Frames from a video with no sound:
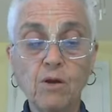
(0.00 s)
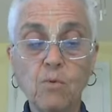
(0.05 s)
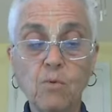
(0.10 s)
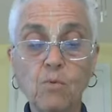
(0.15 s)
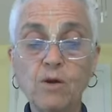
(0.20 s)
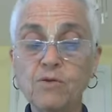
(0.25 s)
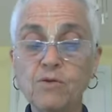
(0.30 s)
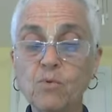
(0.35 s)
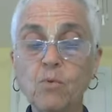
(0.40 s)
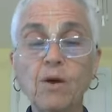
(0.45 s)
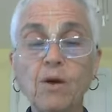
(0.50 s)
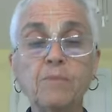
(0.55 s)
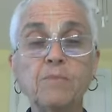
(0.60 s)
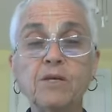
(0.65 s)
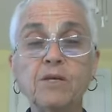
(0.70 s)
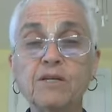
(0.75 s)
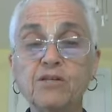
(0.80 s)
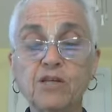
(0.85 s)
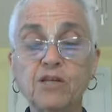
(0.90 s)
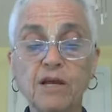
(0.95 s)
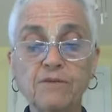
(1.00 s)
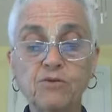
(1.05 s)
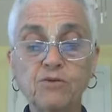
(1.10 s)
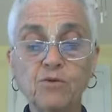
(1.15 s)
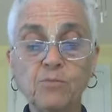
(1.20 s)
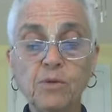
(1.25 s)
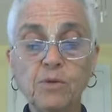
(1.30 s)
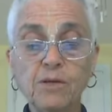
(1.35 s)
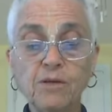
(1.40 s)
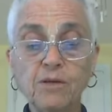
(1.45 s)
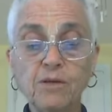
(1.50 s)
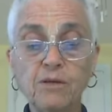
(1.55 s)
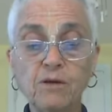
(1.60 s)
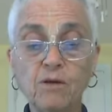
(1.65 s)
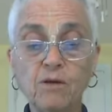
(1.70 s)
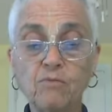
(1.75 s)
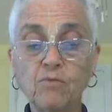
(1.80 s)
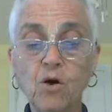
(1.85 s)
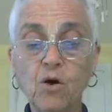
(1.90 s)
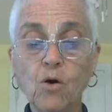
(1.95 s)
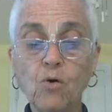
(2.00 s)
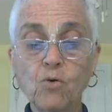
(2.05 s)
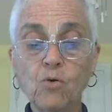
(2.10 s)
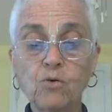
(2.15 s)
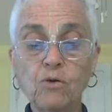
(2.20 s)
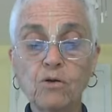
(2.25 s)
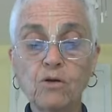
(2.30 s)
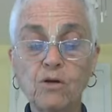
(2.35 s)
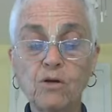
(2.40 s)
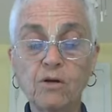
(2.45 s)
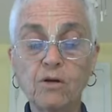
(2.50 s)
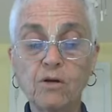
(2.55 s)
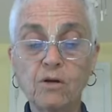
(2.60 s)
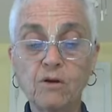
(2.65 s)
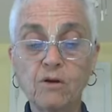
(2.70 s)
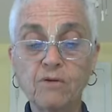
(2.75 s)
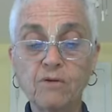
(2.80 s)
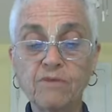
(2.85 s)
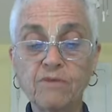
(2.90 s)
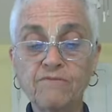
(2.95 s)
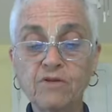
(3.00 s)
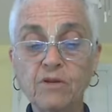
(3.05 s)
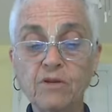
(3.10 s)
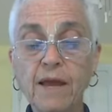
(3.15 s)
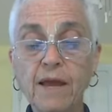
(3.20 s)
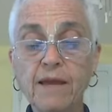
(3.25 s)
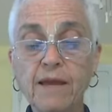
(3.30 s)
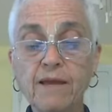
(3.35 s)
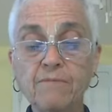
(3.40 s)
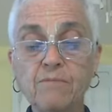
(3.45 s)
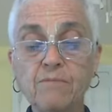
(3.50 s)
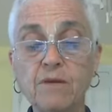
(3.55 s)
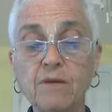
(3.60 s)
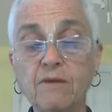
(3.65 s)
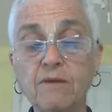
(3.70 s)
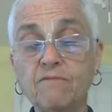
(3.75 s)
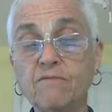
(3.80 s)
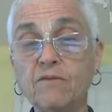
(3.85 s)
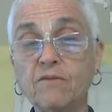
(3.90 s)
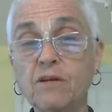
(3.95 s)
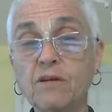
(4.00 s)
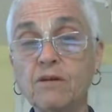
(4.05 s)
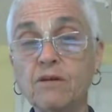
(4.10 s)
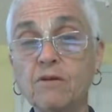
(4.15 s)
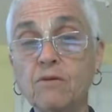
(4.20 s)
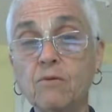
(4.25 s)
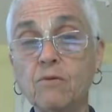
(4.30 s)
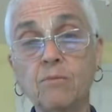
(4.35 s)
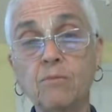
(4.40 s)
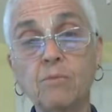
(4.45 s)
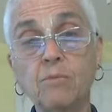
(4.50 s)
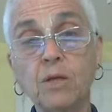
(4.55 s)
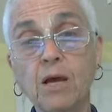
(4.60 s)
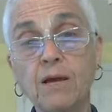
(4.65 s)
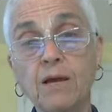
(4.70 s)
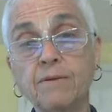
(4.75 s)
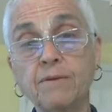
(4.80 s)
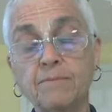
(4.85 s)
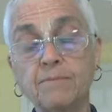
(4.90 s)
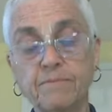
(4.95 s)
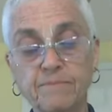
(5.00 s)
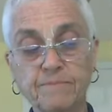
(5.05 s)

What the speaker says: whether one be a gentleman, a rogue, or even lame, invalid, or blind.